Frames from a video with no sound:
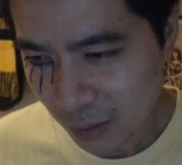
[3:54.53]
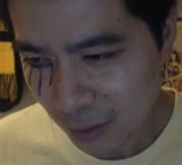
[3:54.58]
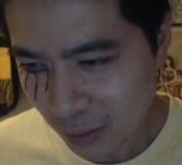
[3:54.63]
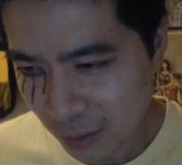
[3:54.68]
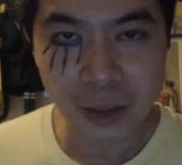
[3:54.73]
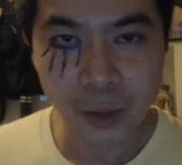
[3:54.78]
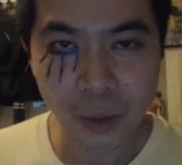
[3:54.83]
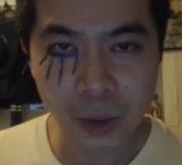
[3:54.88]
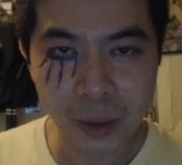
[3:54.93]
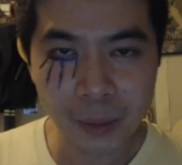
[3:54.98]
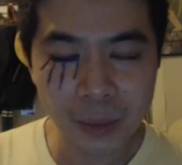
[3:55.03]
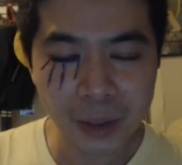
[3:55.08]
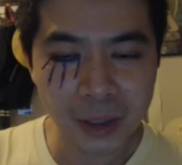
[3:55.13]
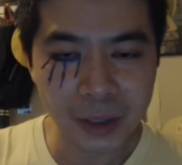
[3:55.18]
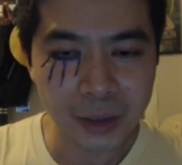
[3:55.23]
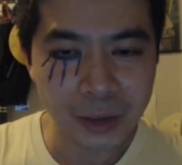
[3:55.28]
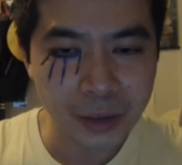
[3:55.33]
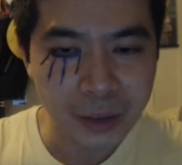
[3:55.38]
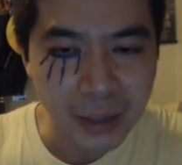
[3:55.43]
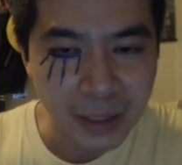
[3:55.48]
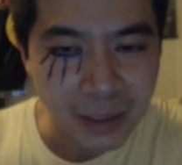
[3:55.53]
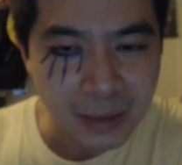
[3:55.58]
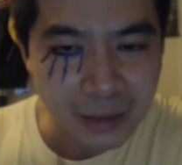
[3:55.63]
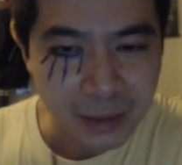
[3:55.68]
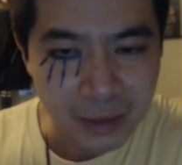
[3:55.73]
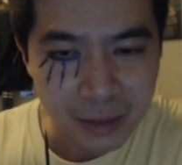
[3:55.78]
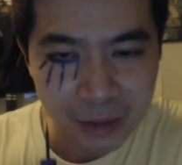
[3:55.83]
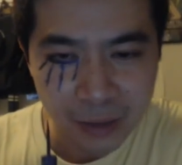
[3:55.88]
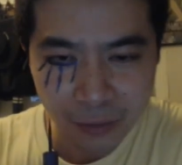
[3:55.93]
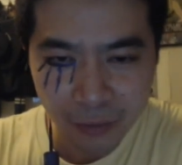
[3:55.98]
So what I'm going to do next
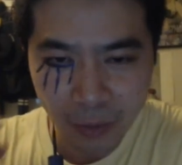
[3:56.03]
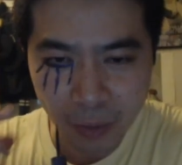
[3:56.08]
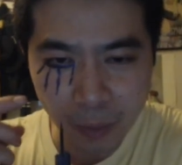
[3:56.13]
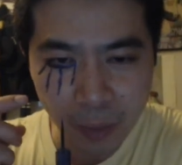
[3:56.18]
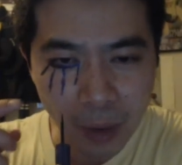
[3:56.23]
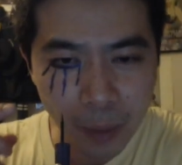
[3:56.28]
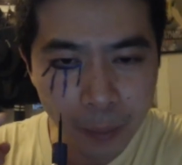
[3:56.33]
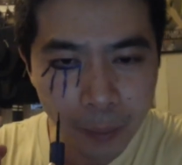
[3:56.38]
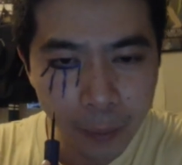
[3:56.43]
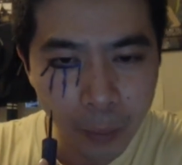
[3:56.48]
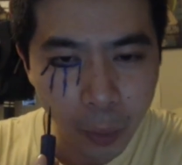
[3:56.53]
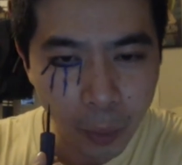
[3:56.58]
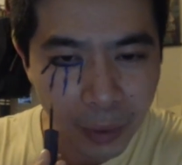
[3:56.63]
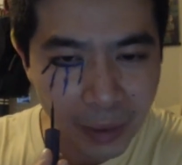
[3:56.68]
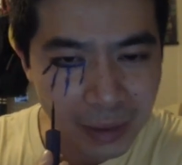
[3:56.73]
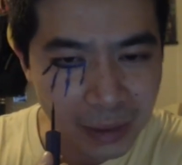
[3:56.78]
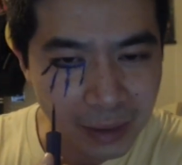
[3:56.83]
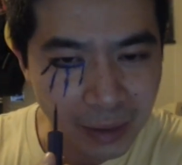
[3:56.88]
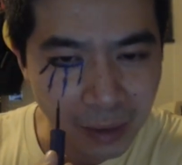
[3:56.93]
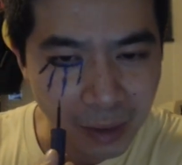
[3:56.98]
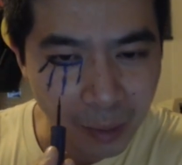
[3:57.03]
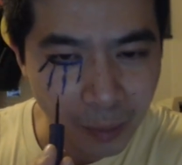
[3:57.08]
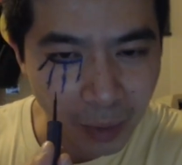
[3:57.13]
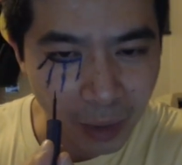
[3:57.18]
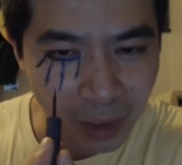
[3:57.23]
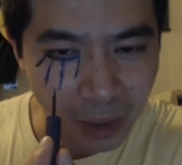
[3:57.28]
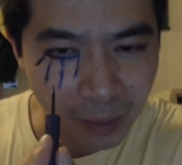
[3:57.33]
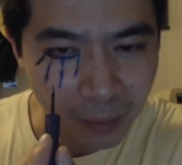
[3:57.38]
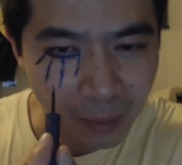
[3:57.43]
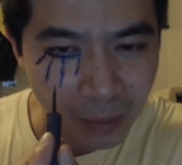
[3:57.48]
is from the points at the
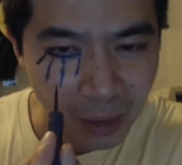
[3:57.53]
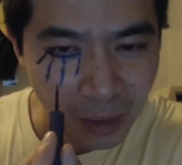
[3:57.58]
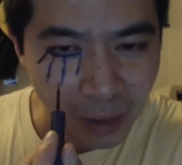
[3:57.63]
bottom,